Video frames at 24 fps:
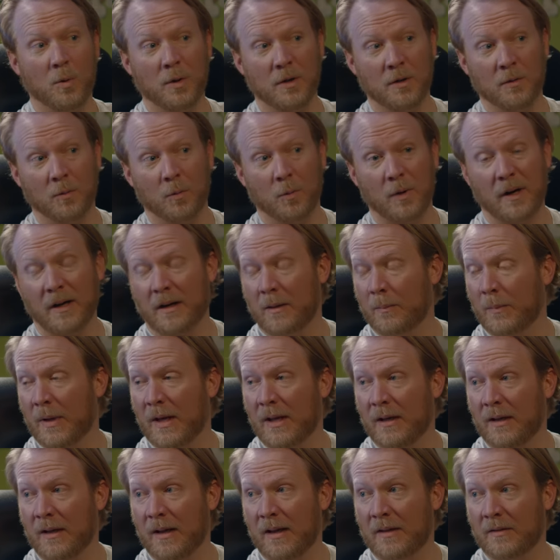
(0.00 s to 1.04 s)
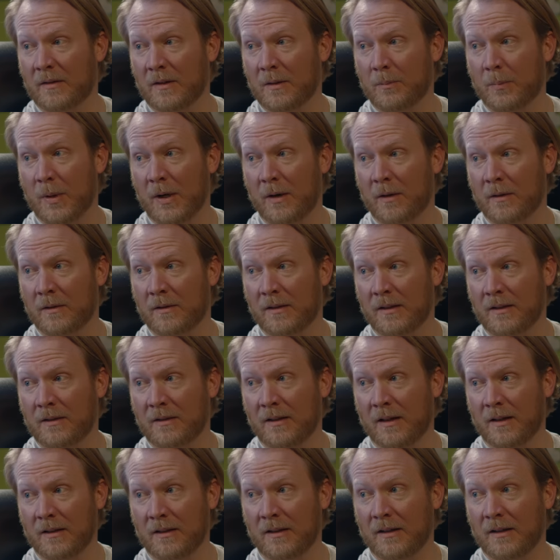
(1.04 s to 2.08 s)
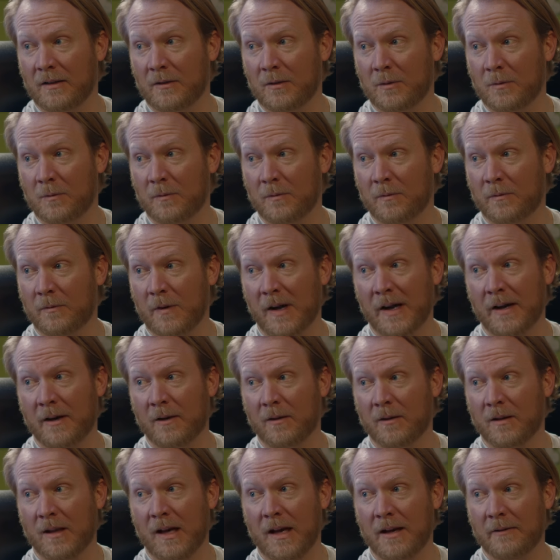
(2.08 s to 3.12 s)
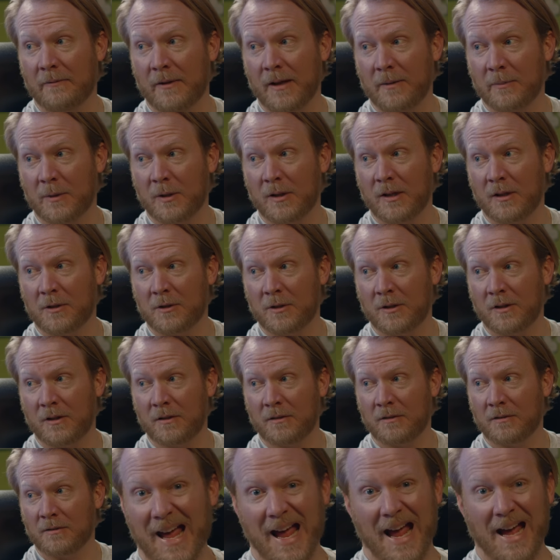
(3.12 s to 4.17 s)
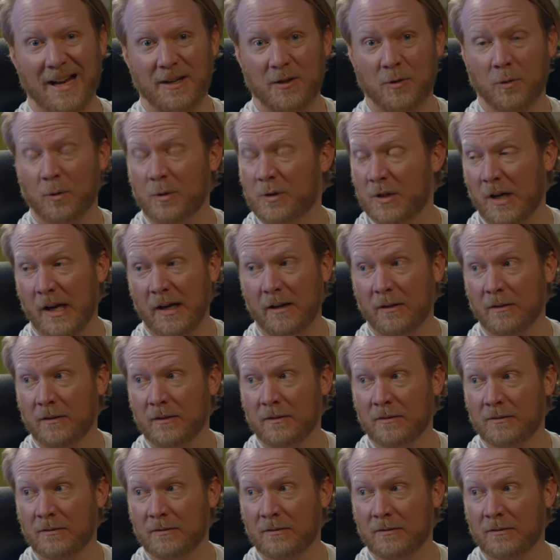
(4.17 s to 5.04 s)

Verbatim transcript: wouldn't recommend as a parenting technique to fire live ammunition at your child?